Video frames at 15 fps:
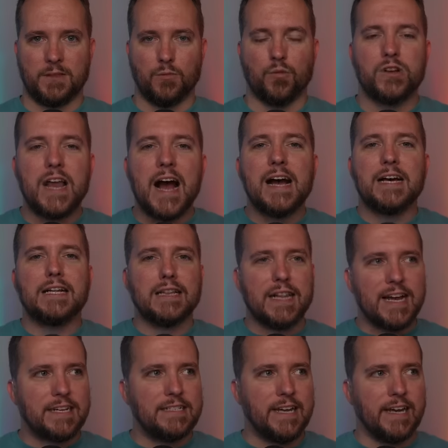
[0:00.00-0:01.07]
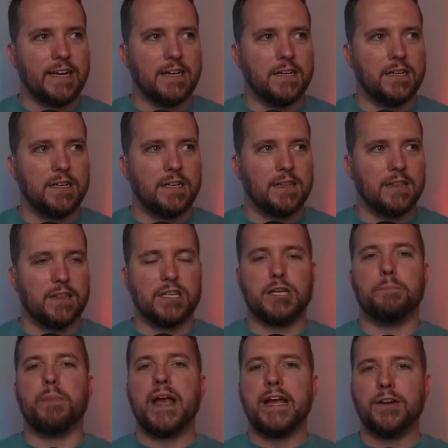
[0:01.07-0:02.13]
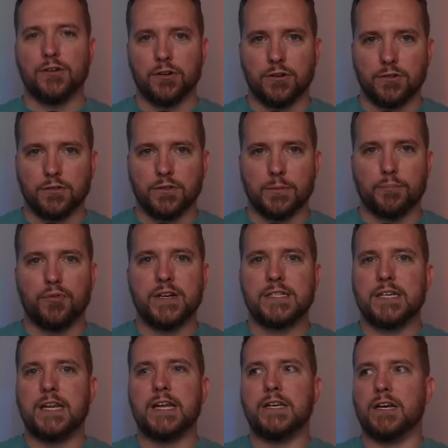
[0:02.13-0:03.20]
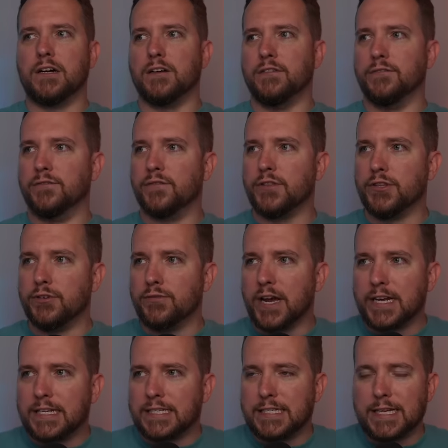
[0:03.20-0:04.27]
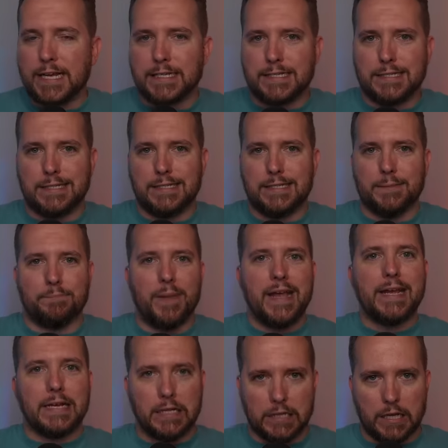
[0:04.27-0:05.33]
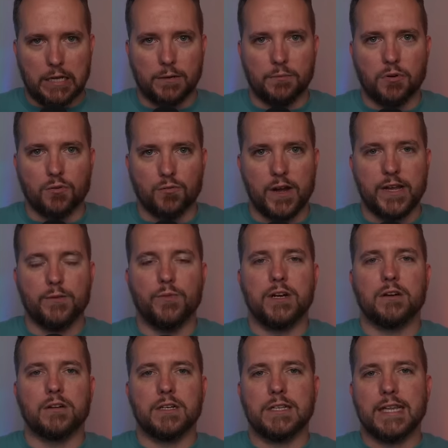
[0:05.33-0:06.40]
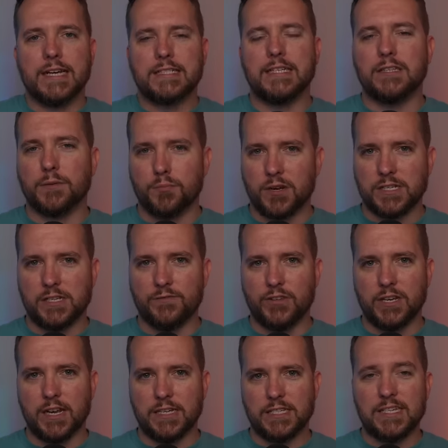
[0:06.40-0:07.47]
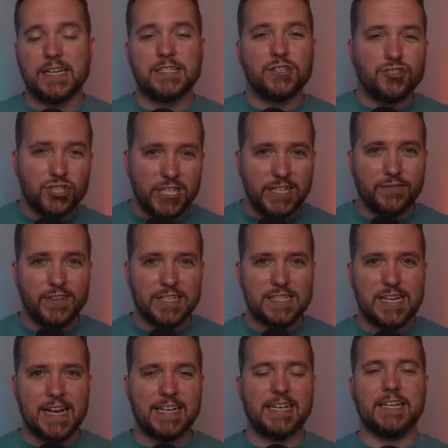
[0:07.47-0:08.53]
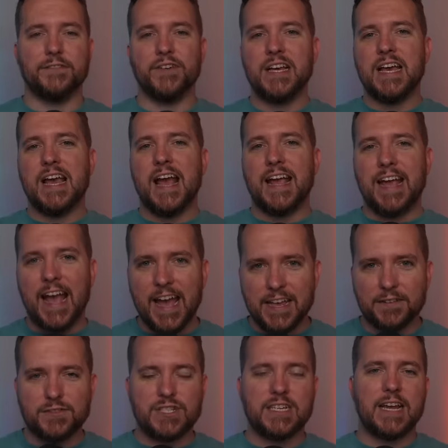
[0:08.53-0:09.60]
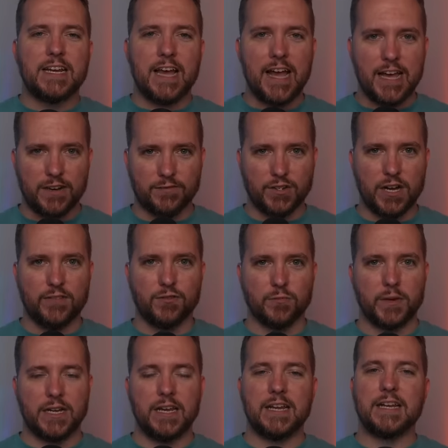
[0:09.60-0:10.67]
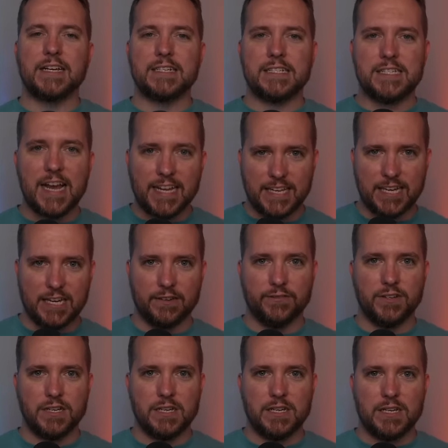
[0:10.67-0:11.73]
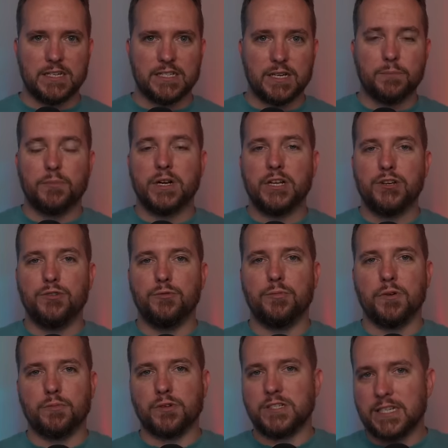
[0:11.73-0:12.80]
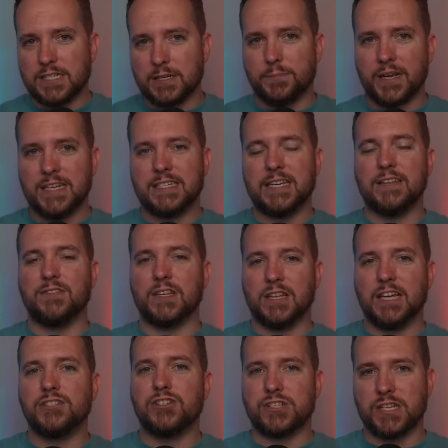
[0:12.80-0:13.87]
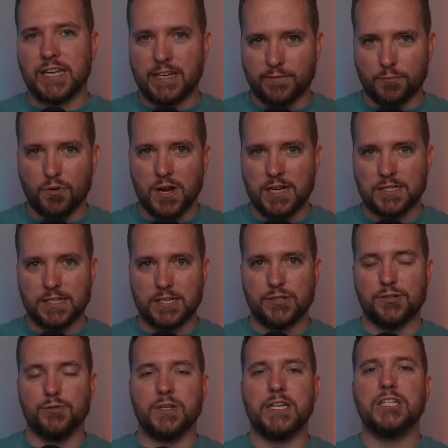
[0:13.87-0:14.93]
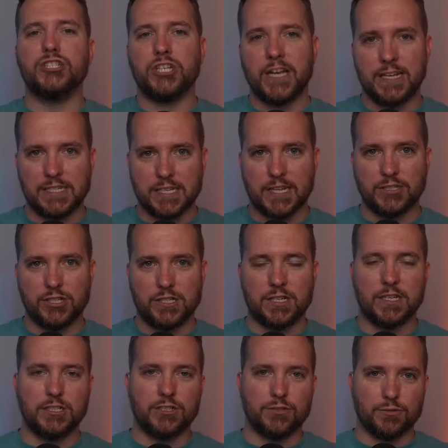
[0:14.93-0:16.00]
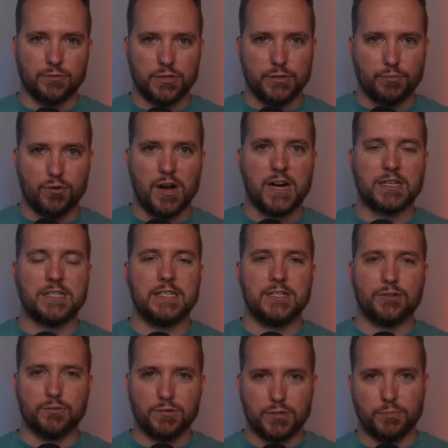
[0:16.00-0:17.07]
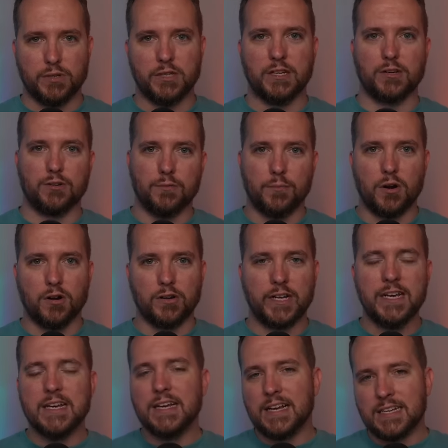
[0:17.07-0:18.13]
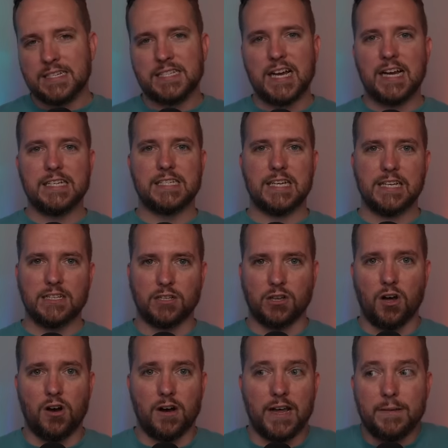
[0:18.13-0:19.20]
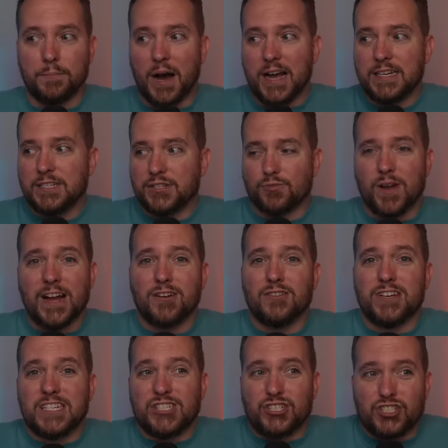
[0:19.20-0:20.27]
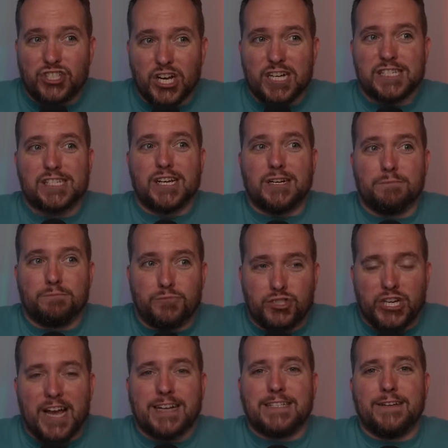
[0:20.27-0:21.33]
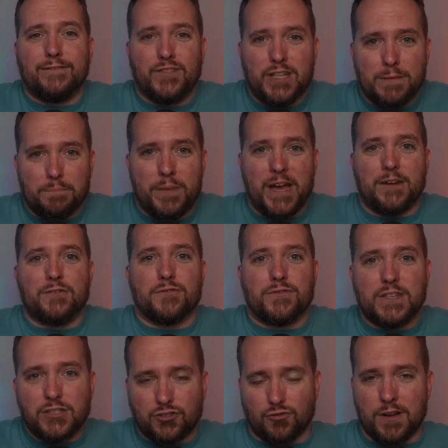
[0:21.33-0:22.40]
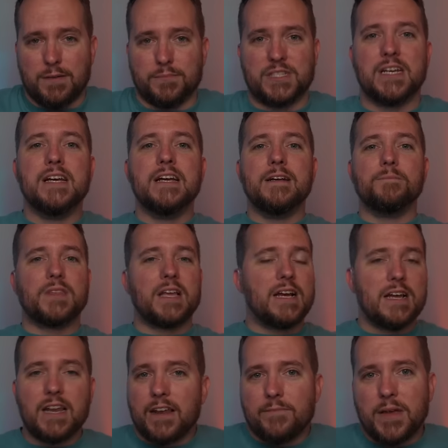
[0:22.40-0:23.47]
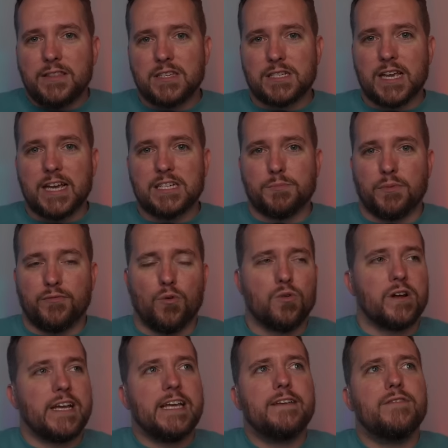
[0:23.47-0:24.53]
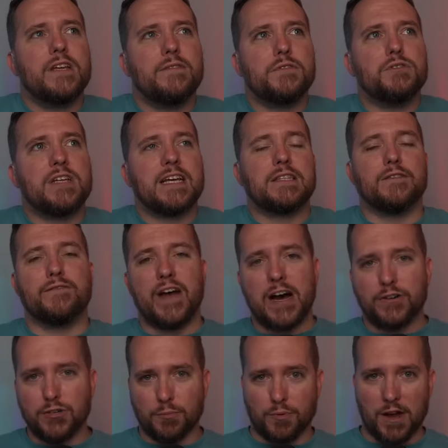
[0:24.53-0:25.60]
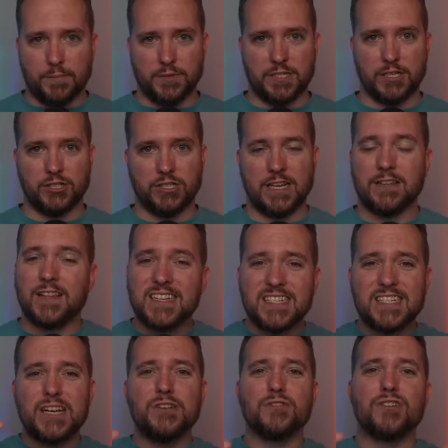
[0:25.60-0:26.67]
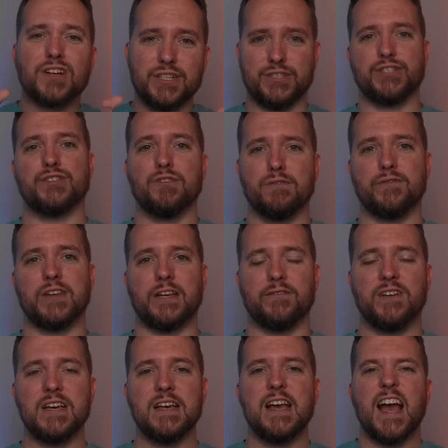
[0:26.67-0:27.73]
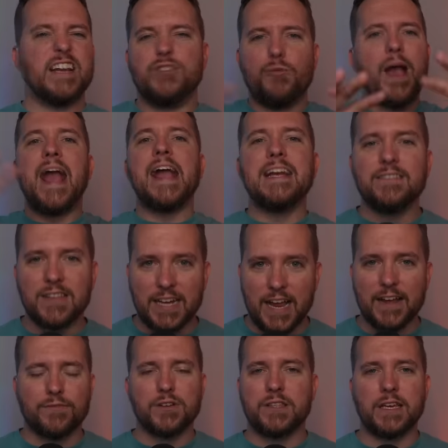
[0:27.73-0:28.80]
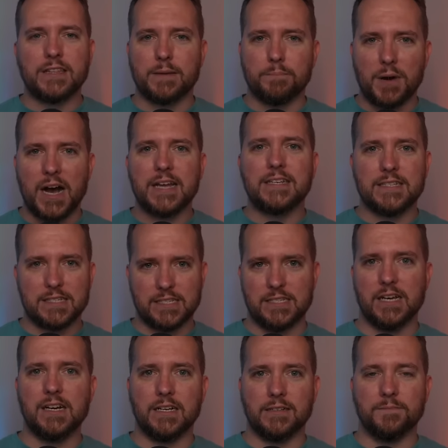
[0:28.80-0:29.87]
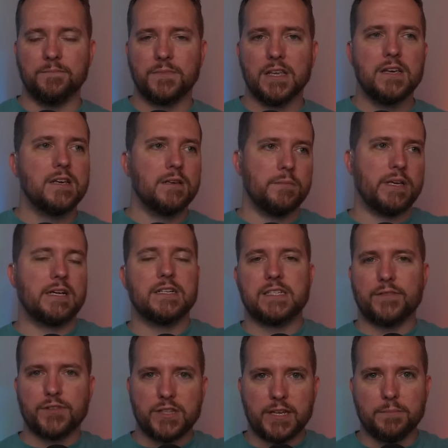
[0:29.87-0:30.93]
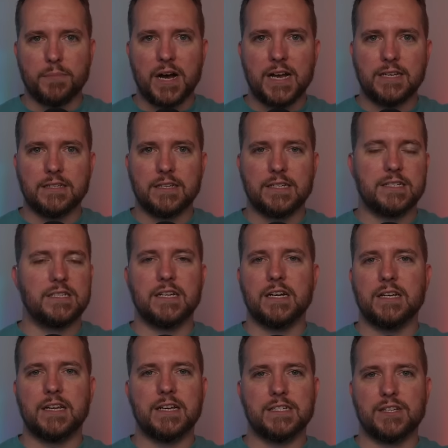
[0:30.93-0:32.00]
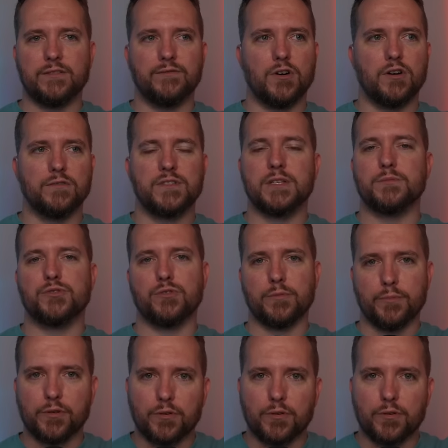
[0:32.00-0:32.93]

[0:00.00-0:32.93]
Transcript: We're not electing the debater, the president of the United States Debate Club, right? We are electing the president of the United States, a chief executive, a head of state, a head of government, an executive, somebody who participates in the legislative process, who initiates legislation through his proxies, through his political party, and signs it into law. And Biden's record is just objectively better than Trump's. And I've made this case before. Even if you take the value propositions out, let's say you're a conservative and you hate that everything that Biden has done, because everything Biden has done has involved some sort of